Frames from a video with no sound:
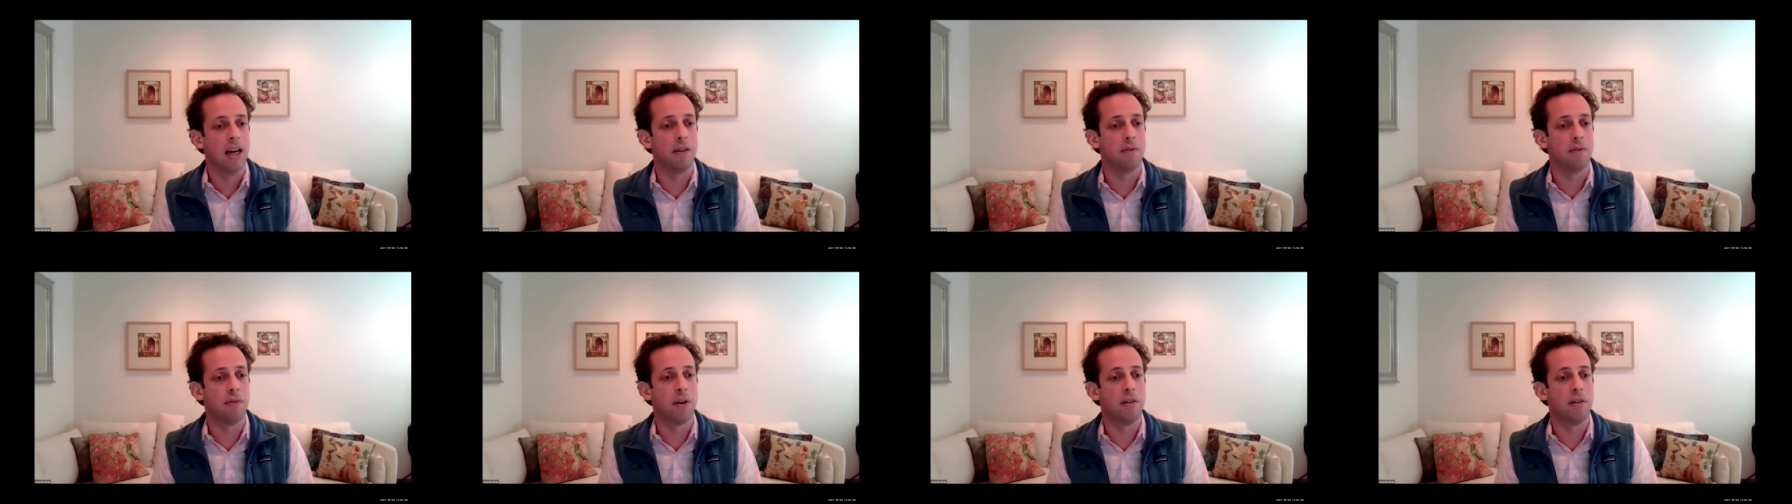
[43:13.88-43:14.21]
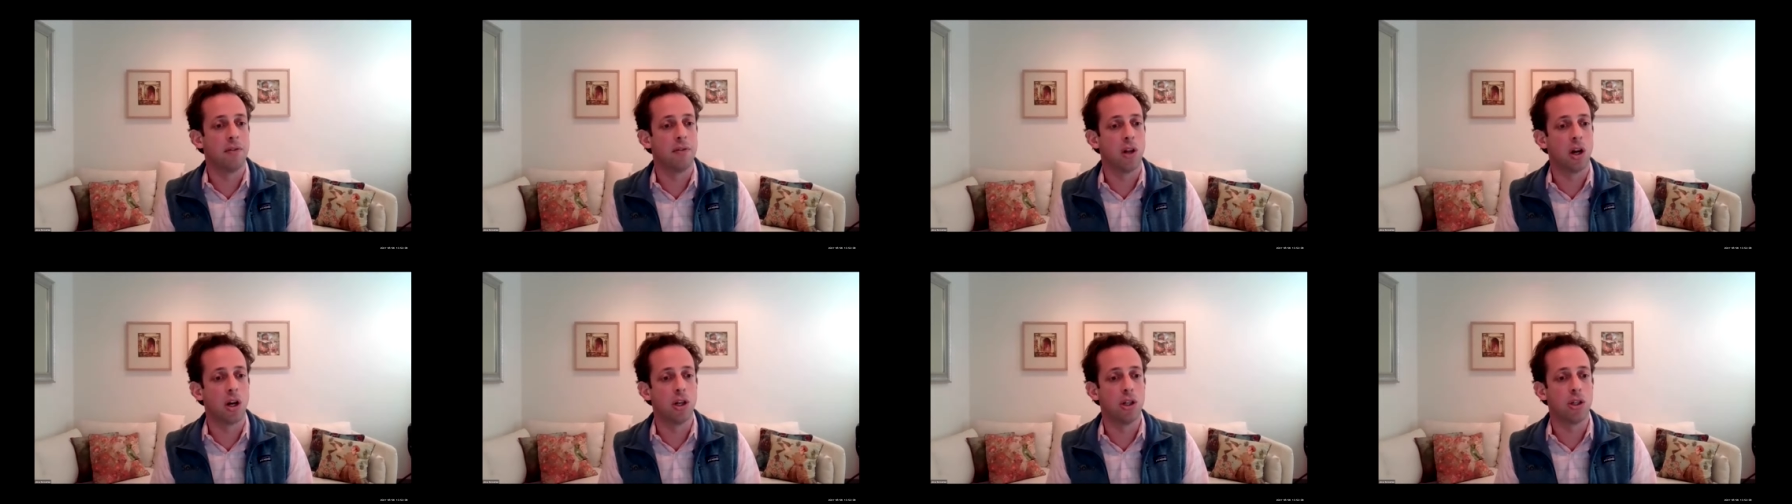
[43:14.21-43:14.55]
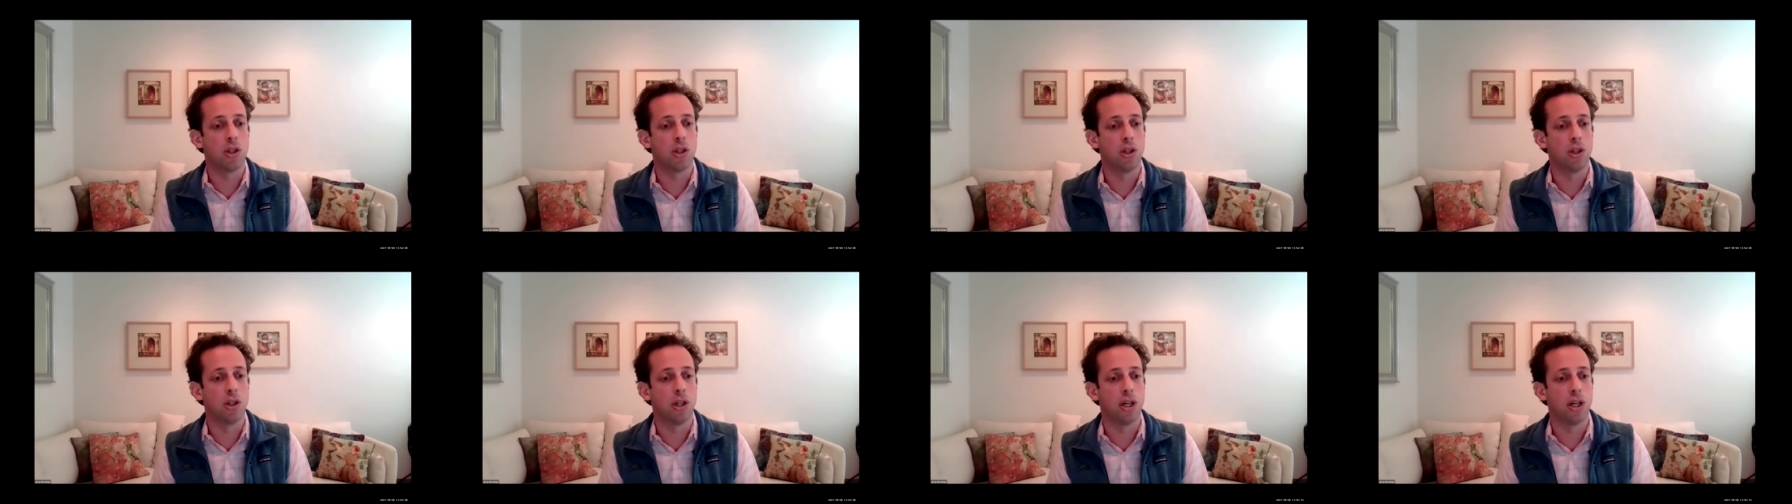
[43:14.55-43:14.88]
of
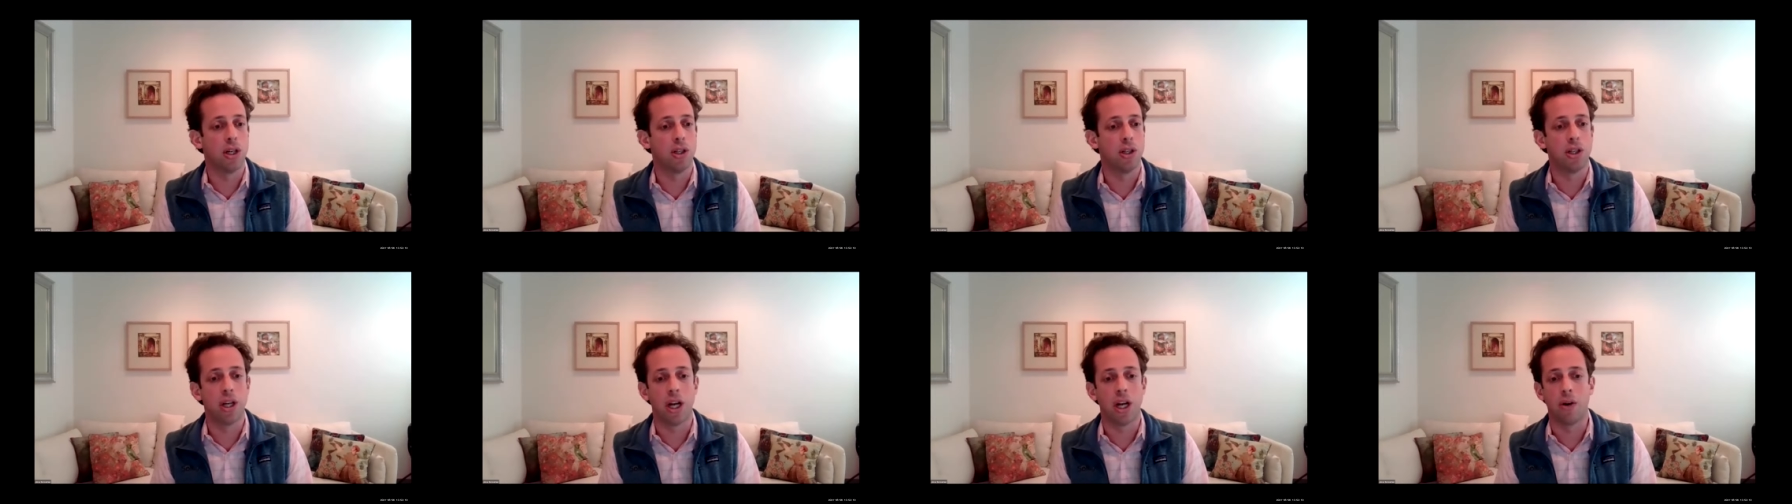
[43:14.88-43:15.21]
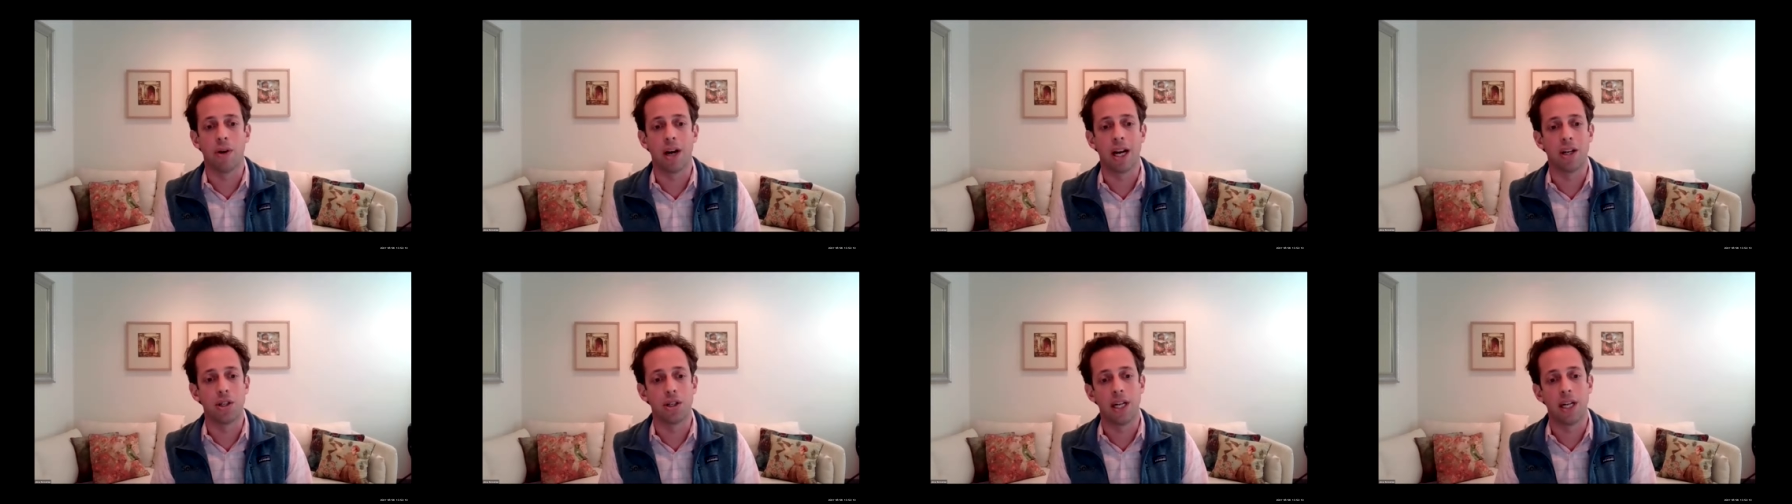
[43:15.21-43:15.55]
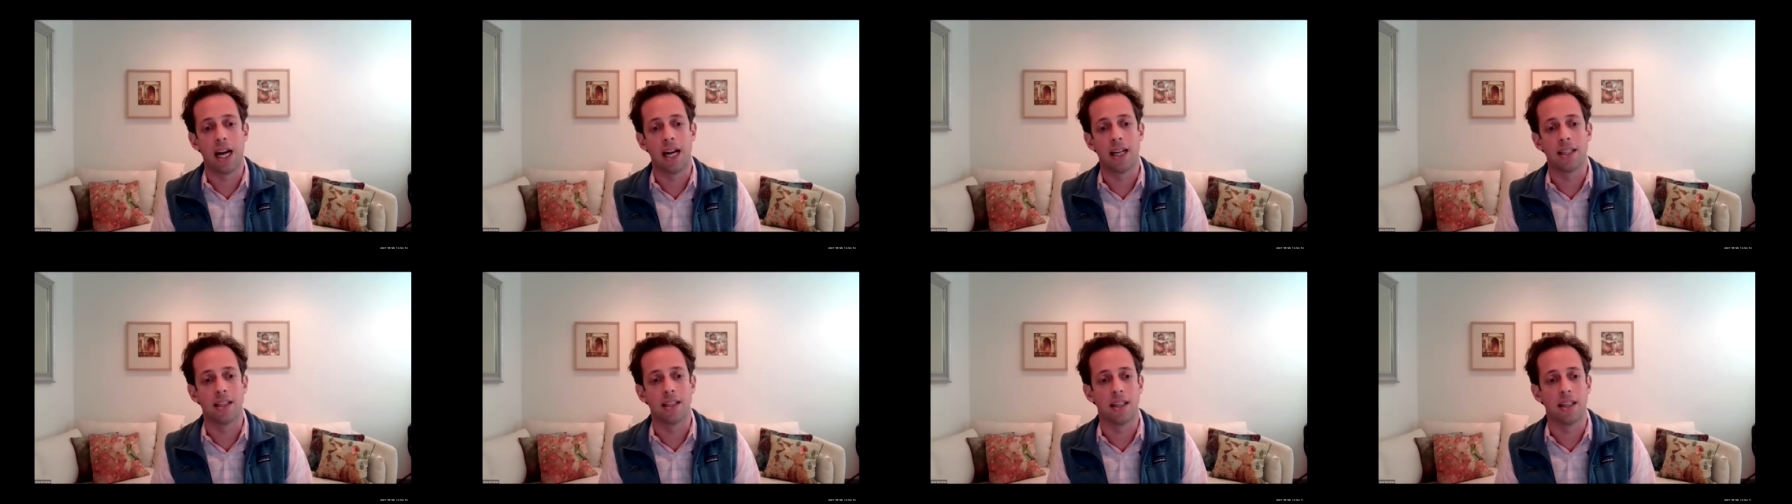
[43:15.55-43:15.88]
large
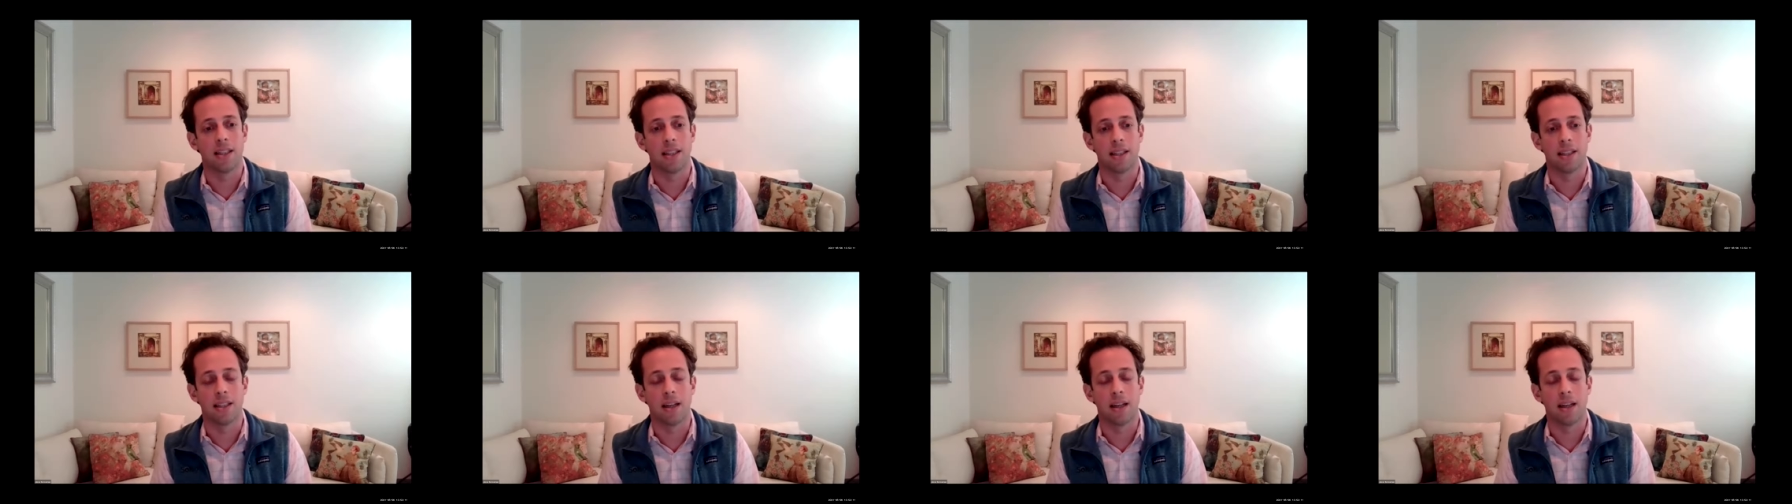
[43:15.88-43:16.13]
generation assets.